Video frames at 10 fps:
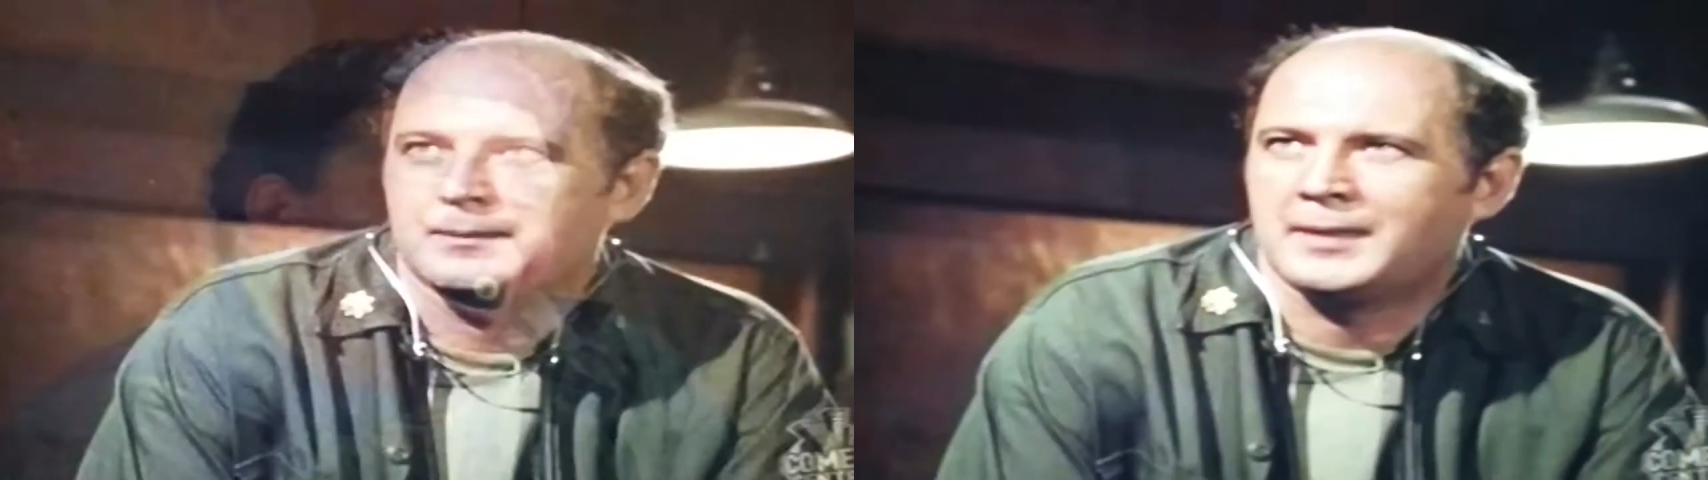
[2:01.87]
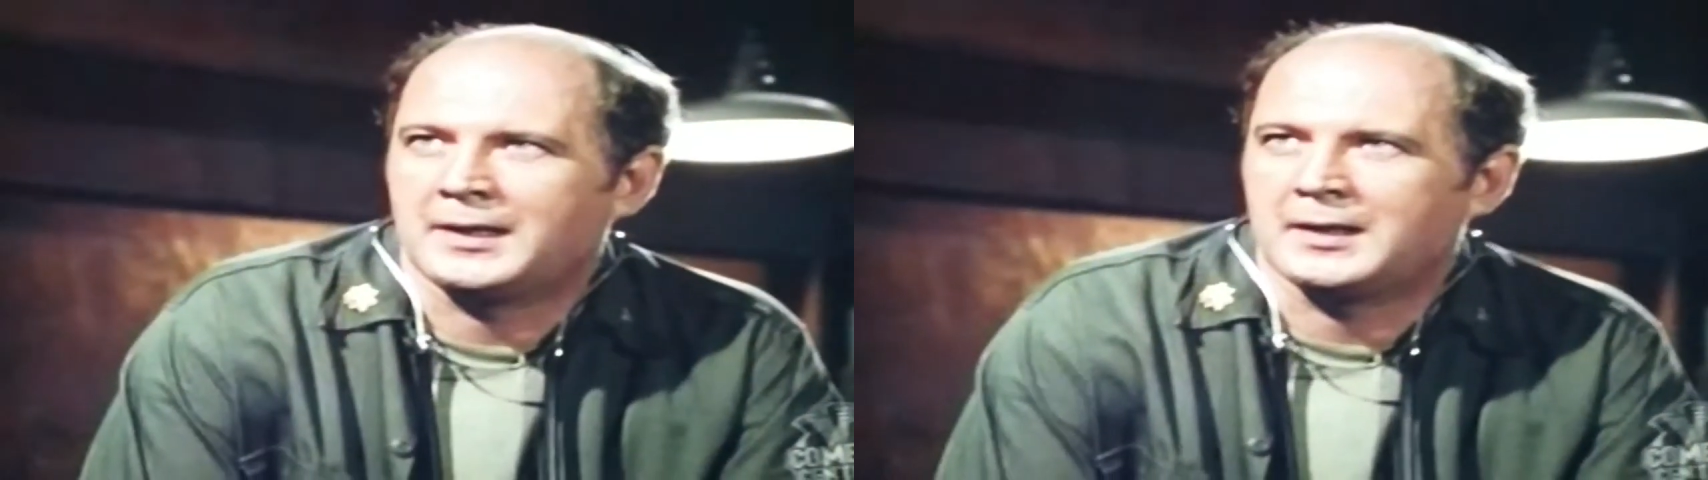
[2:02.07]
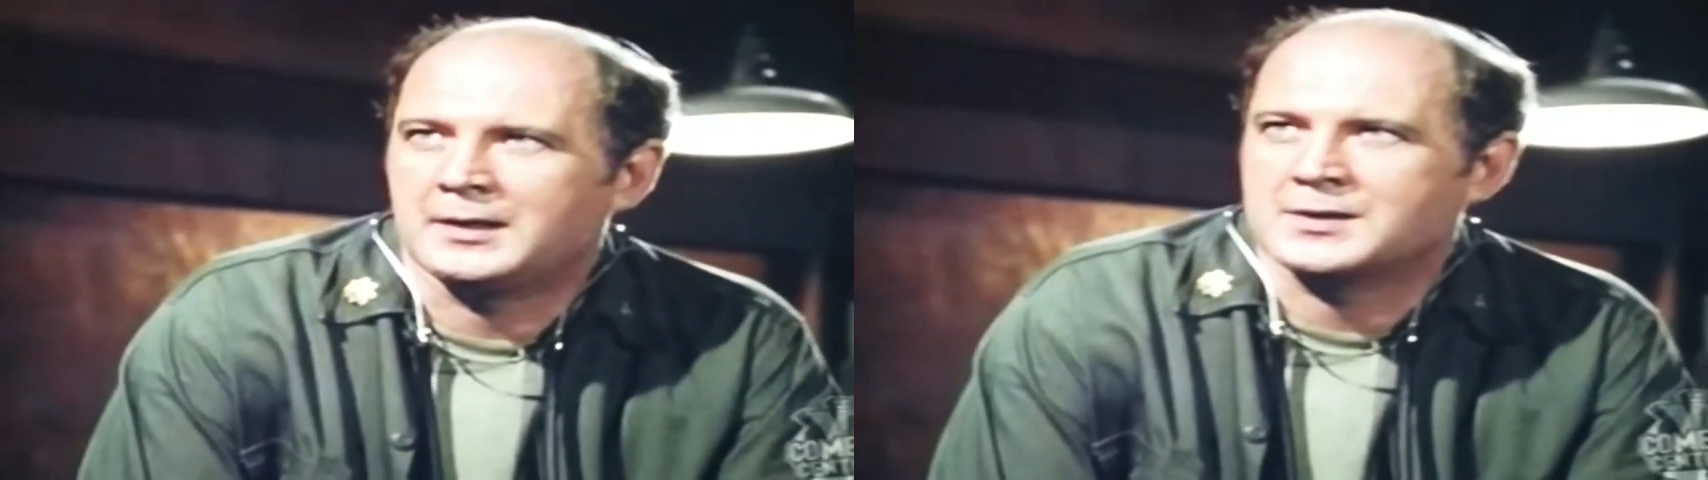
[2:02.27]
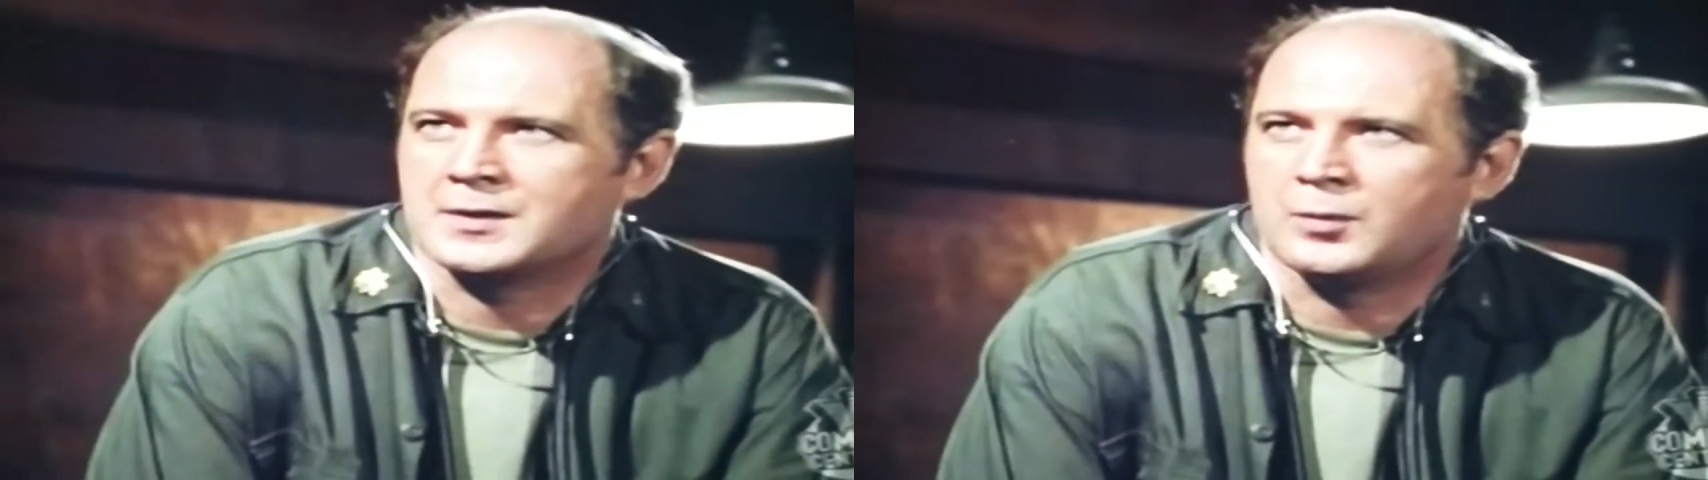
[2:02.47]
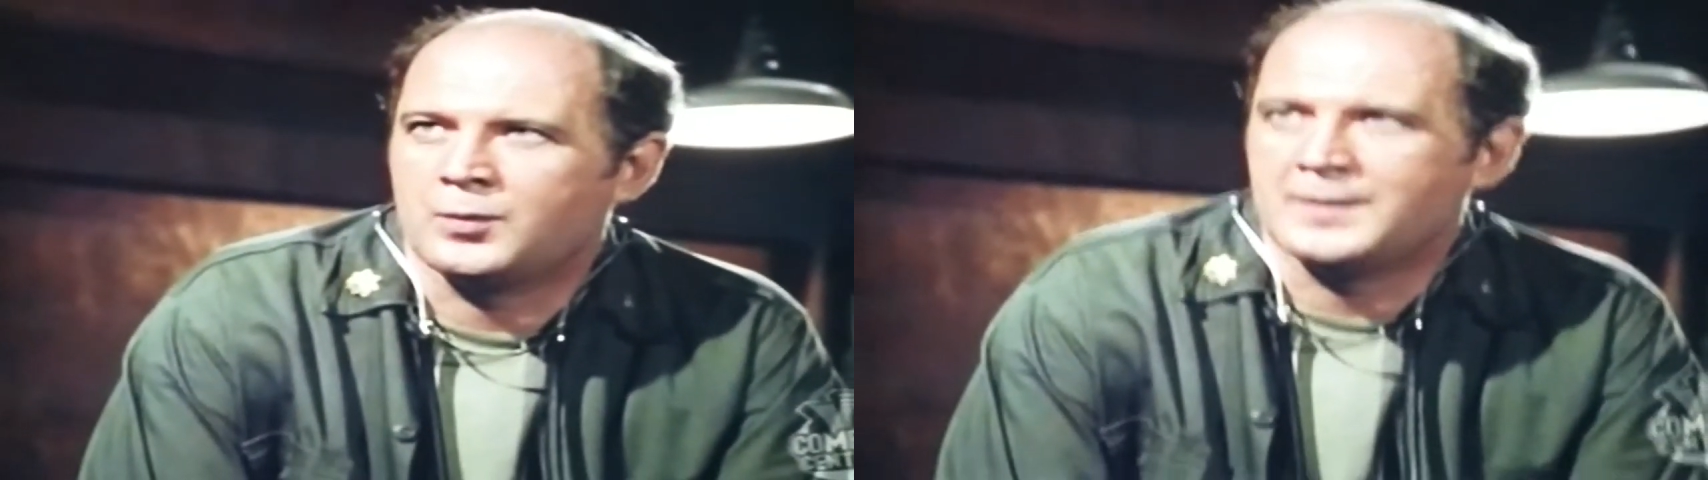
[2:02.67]
but it is
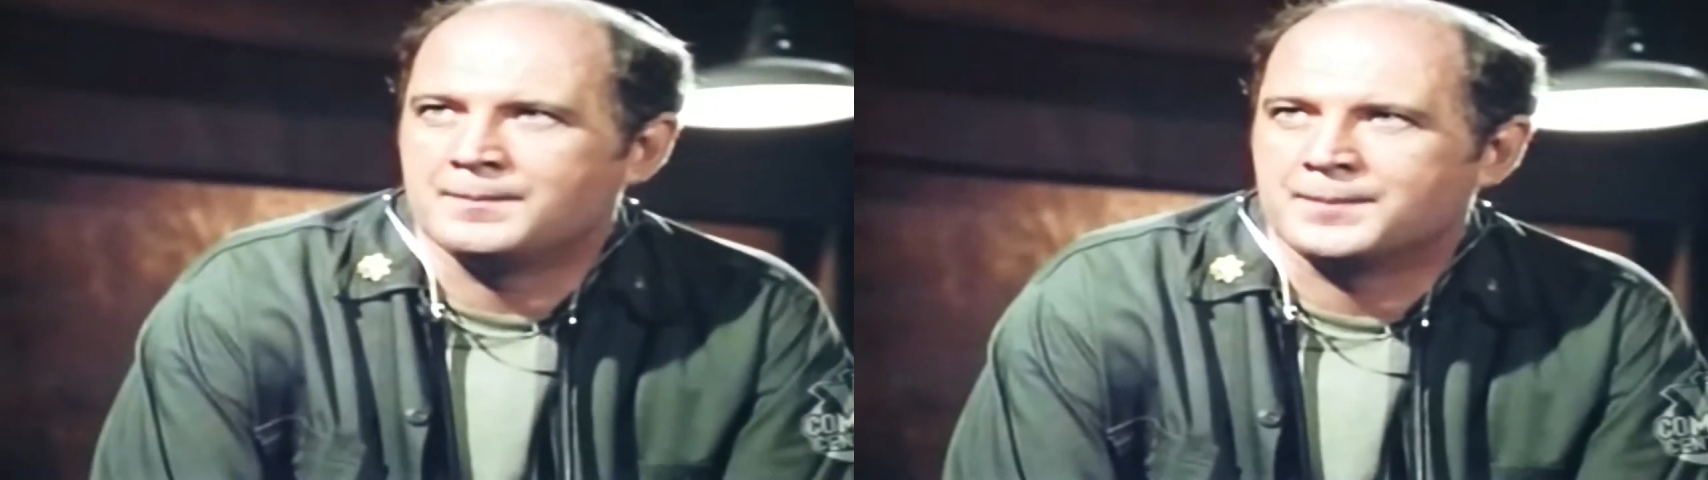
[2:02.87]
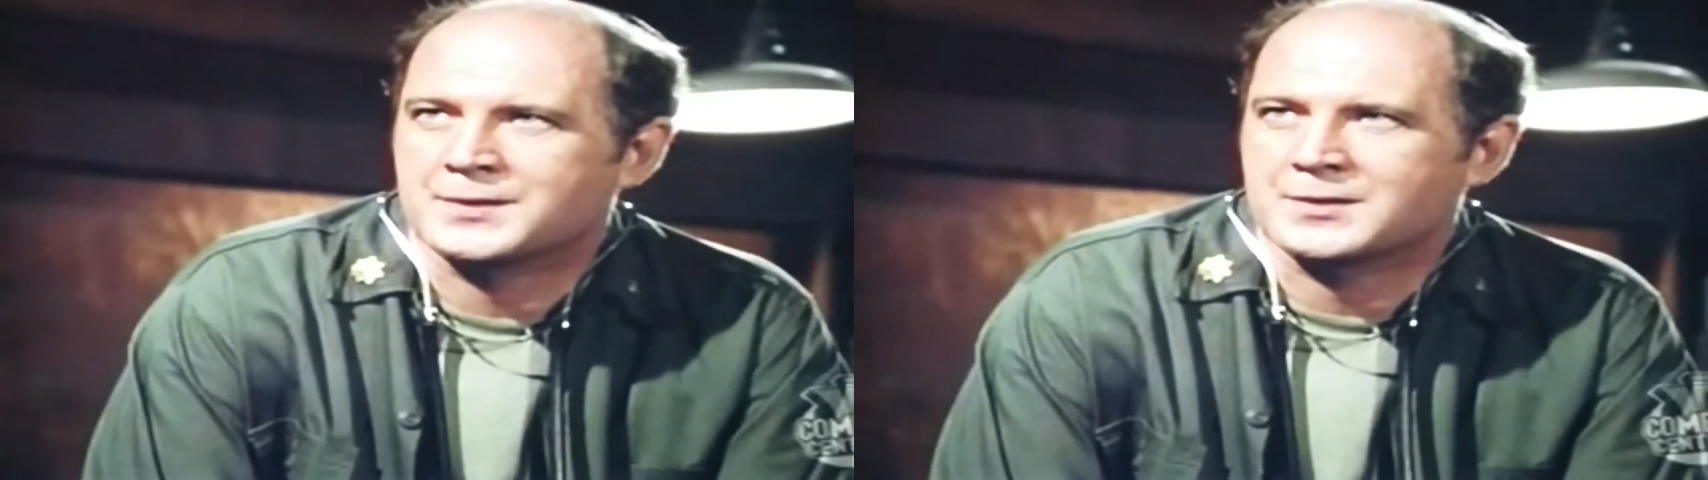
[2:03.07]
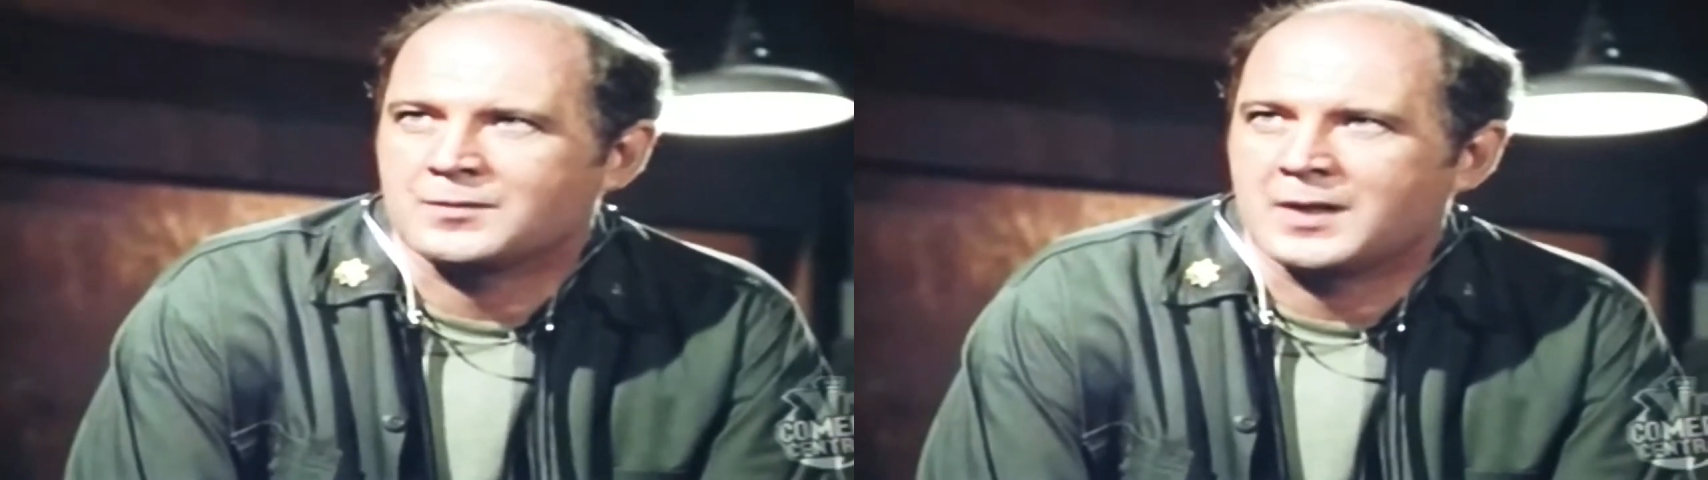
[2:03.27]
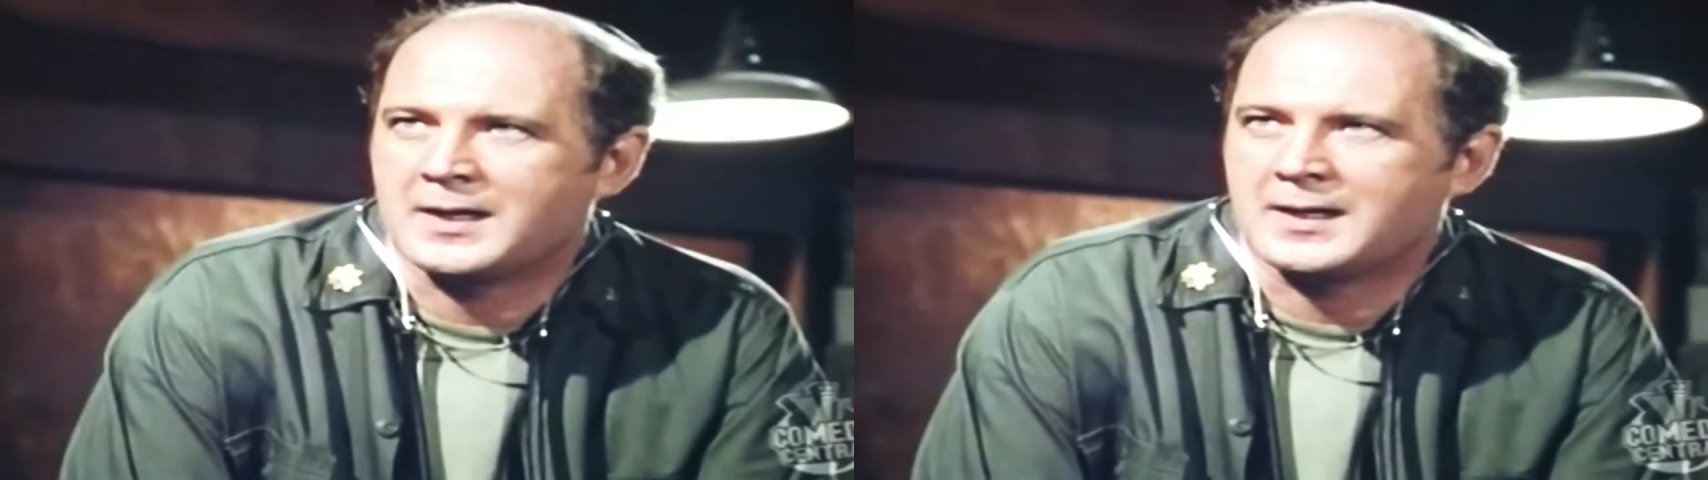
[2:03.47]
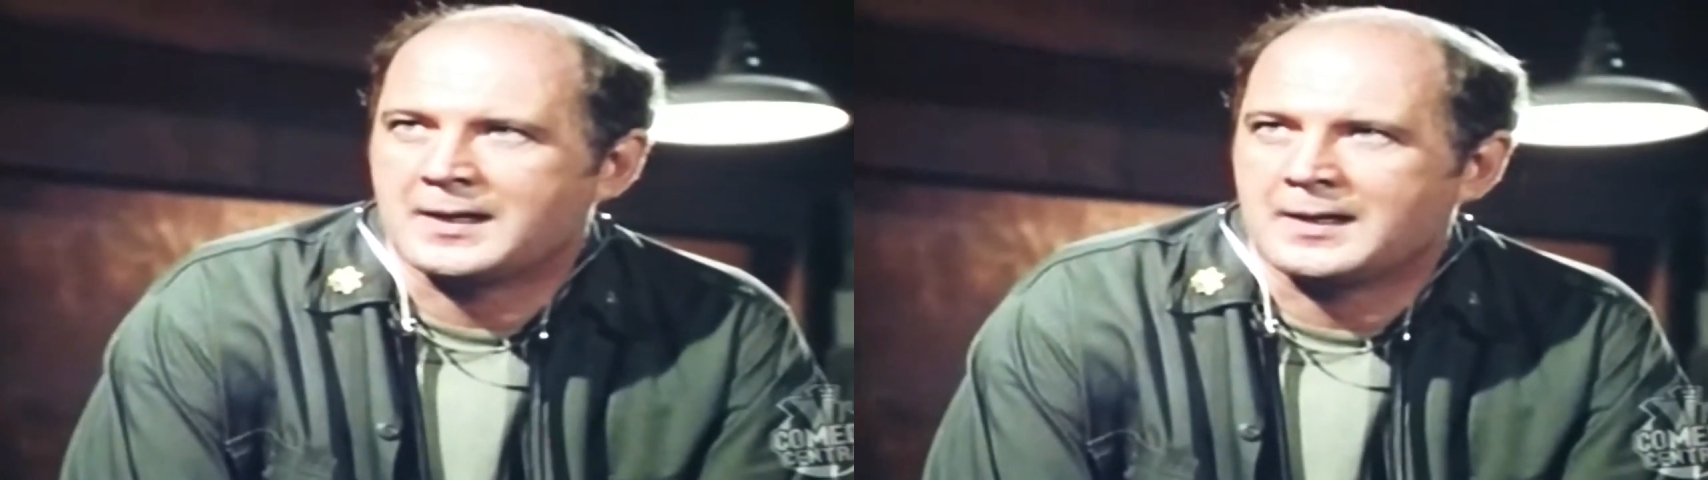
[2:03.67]
the wimp's
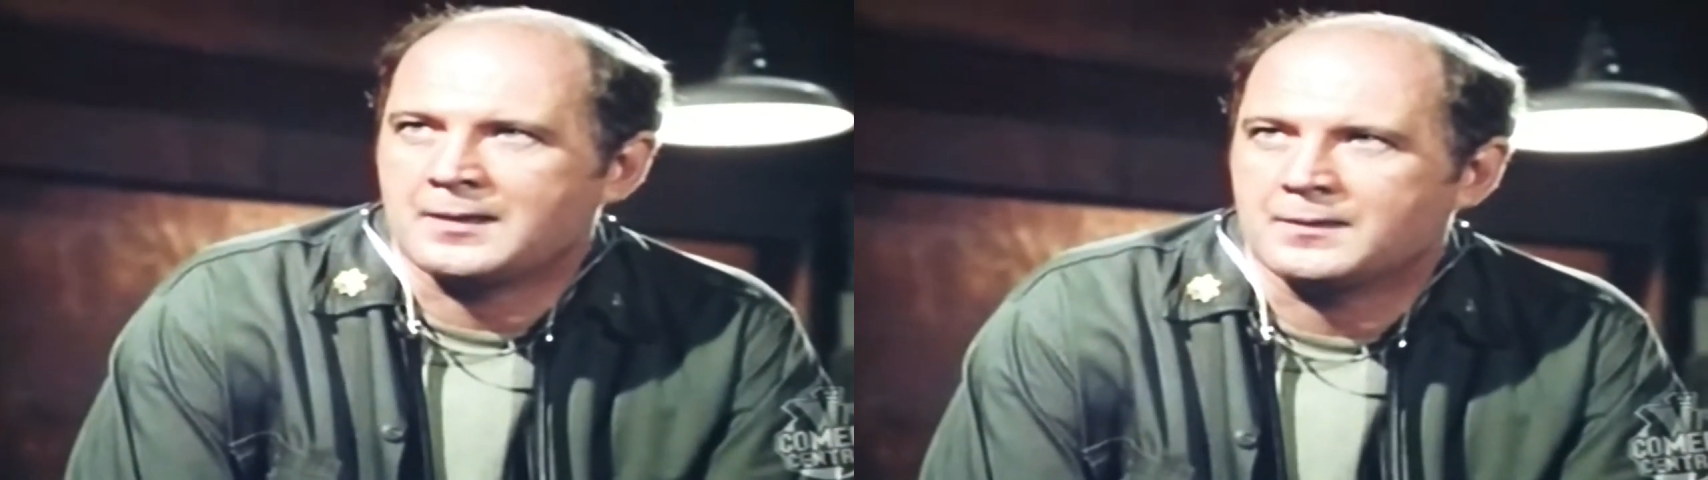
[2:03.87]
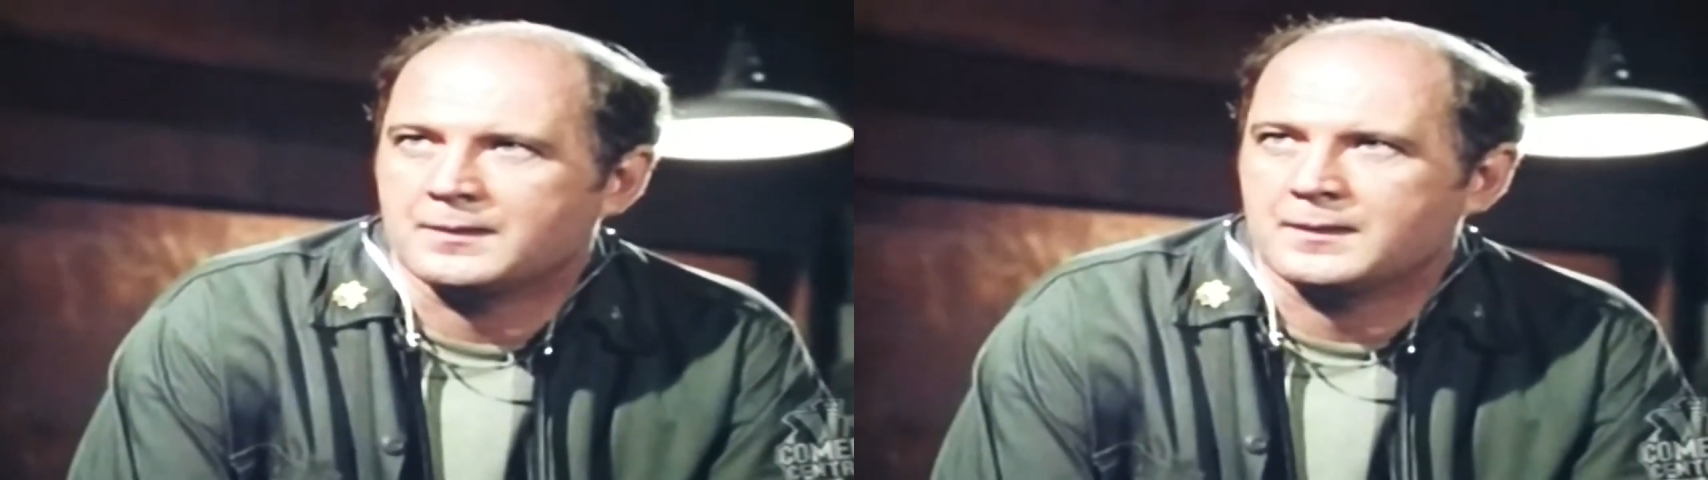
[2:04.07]
way out.